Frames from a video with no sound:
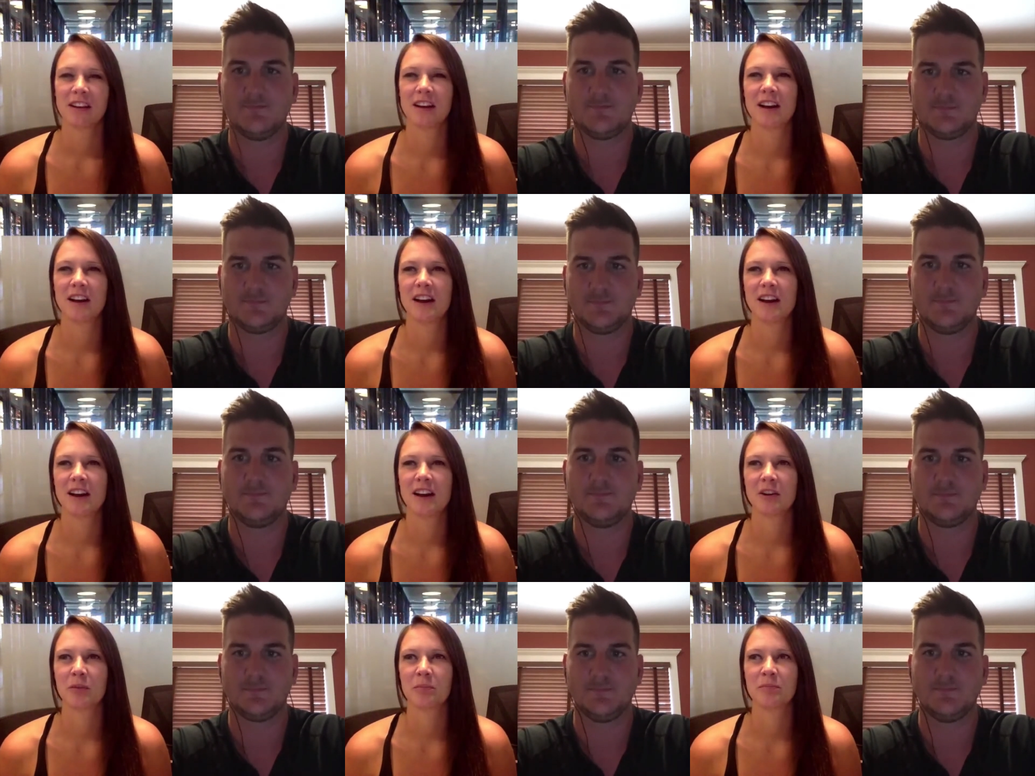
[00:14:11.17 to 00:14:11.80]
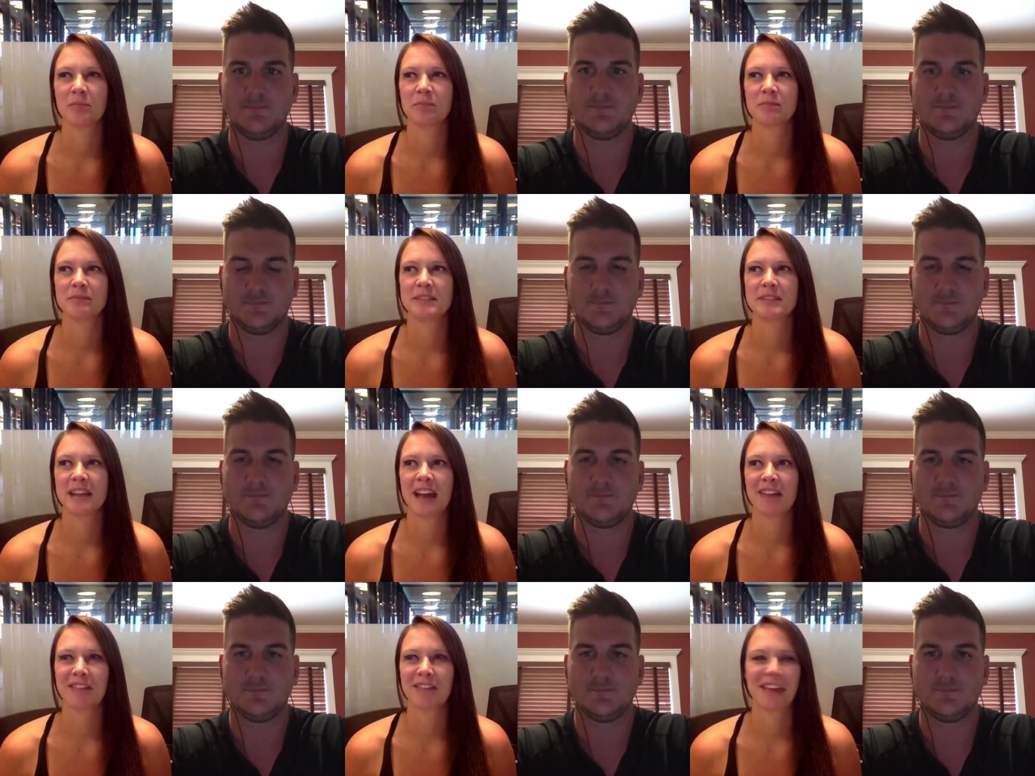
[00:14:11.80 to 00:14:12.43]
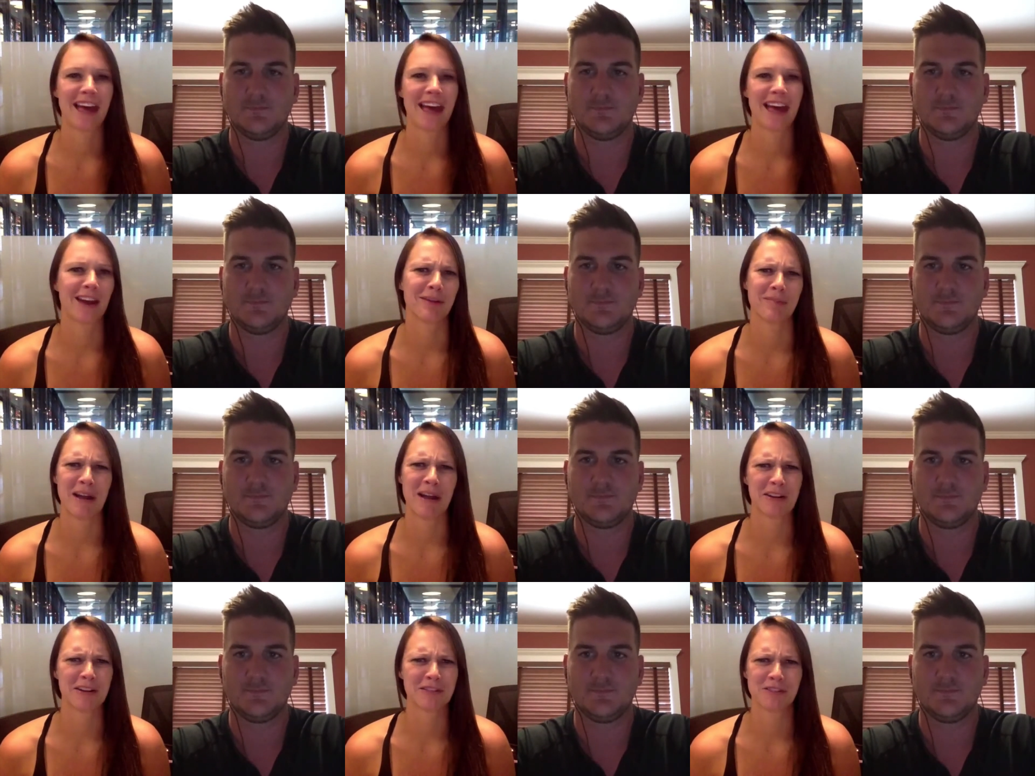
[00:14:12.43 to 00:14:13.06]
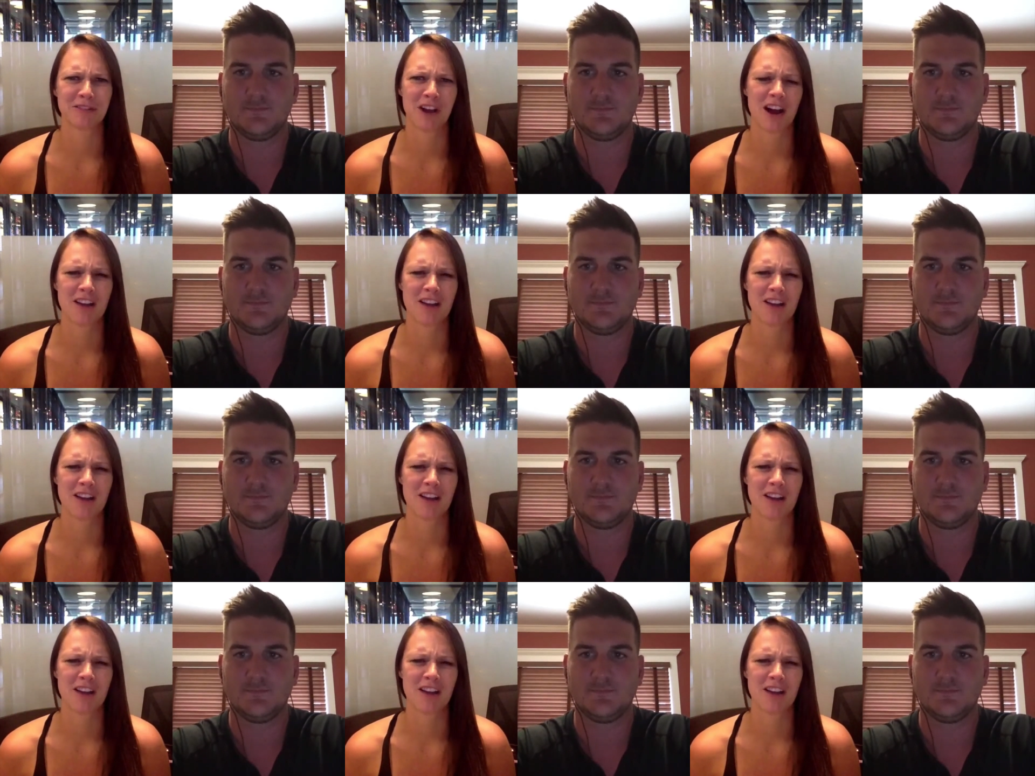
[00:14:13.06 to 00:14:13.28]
Speaker 1: Um, to have that amount of